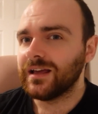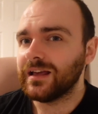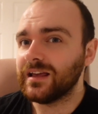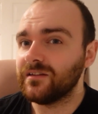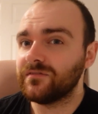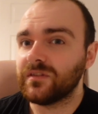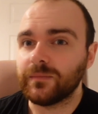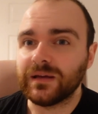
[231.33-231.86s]

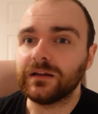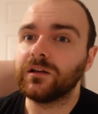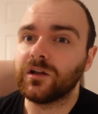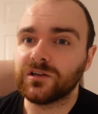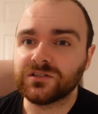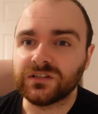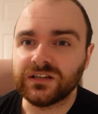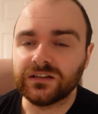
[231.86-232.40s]
if they made a
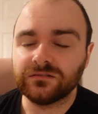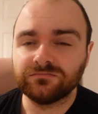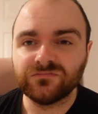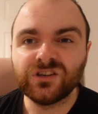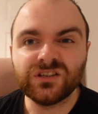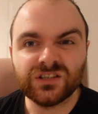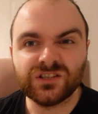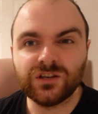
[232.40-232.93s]
loss on it,
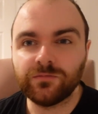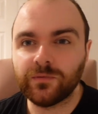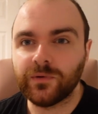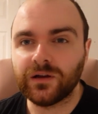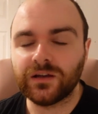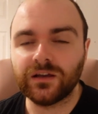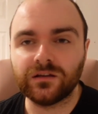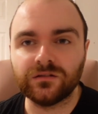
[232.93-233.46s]
because a
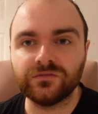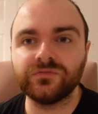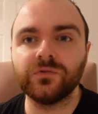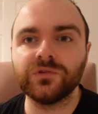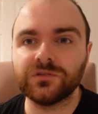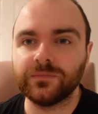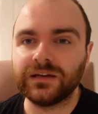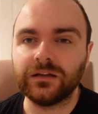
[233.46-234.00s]
supermarket can afford
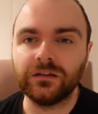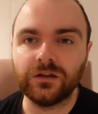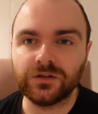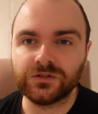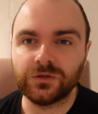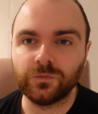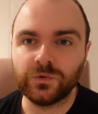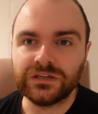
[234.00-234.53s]
to make a loss
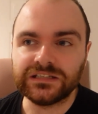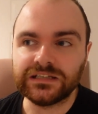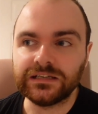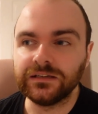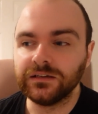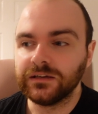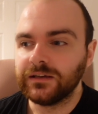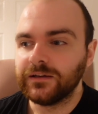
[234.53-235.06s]
on whiskey,